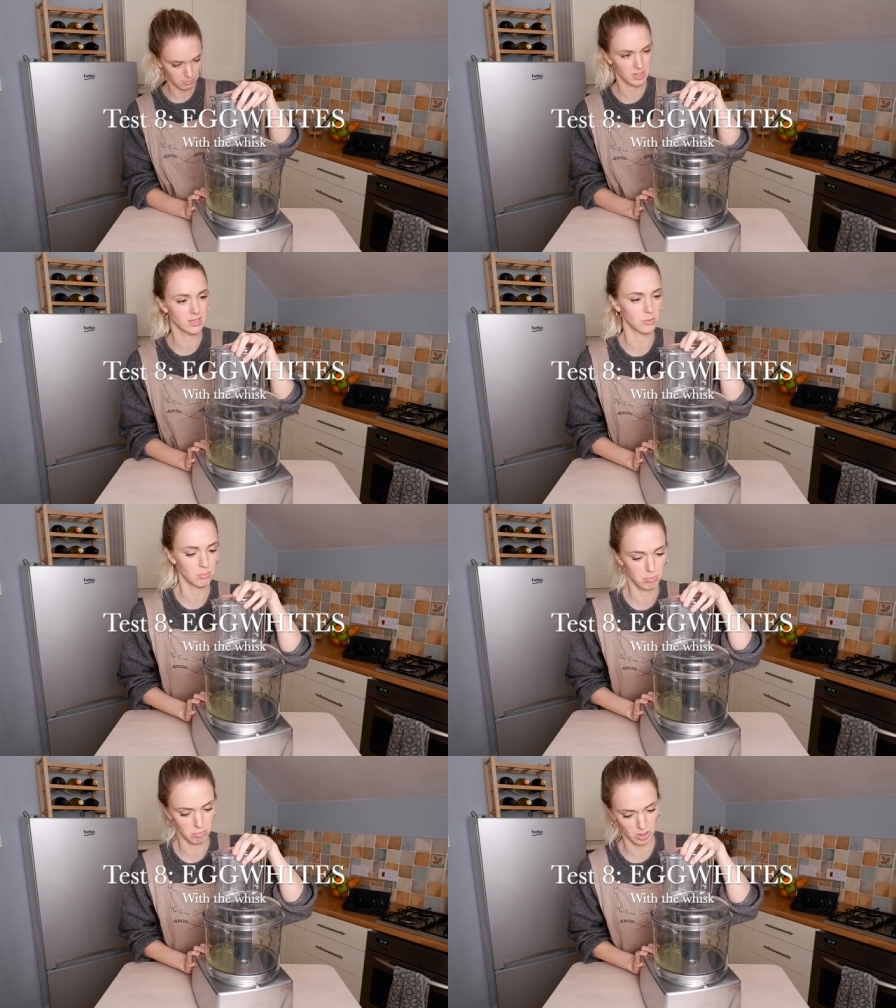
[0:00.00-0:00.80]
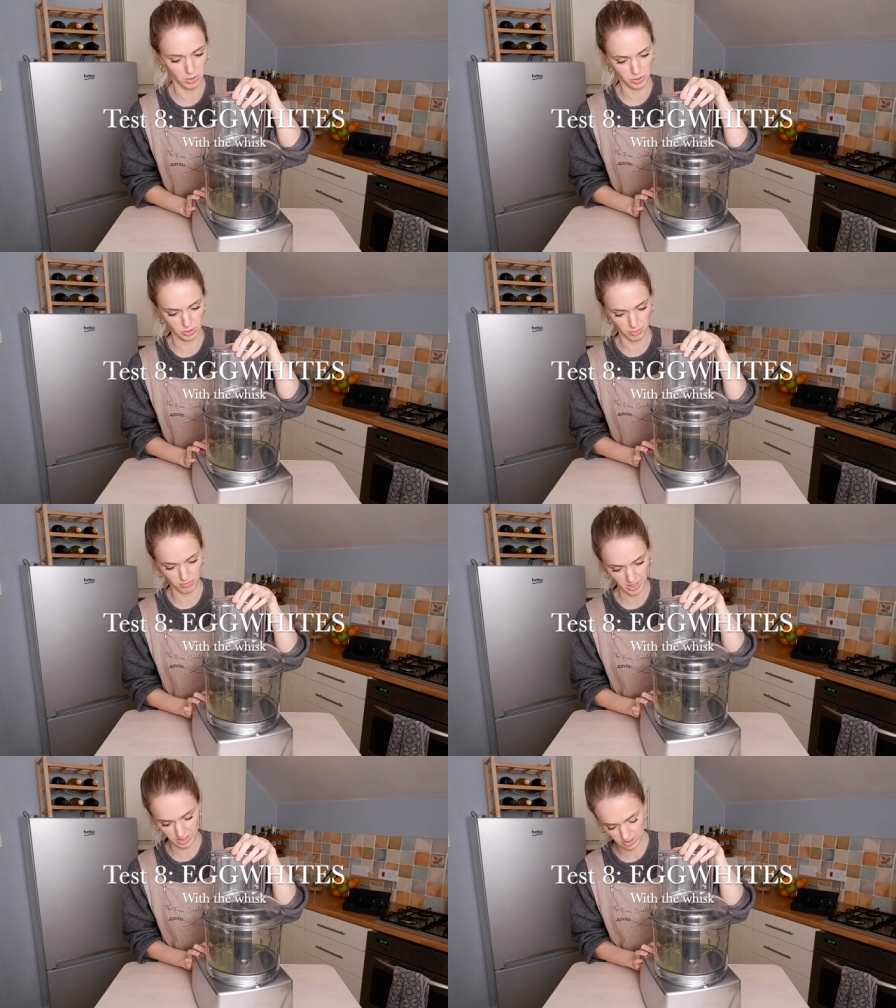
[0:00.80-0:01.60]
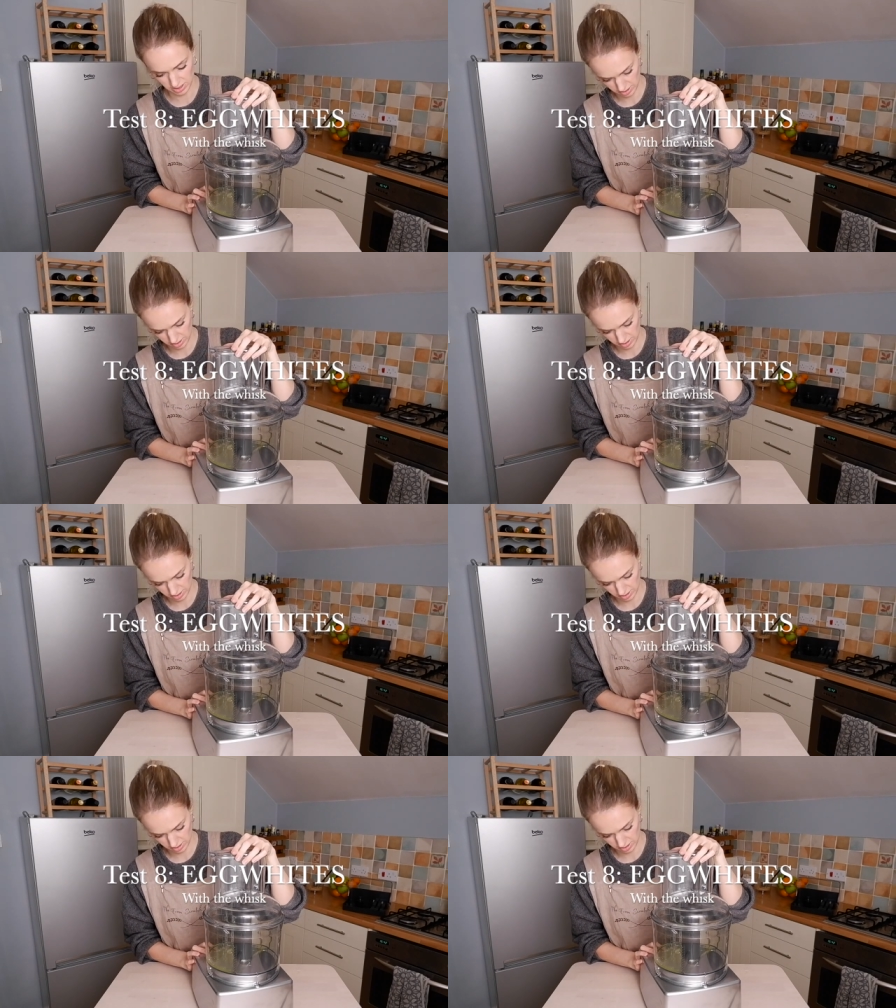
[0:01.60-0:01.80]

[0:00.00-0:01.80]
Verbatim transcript: Please don't blow into my face.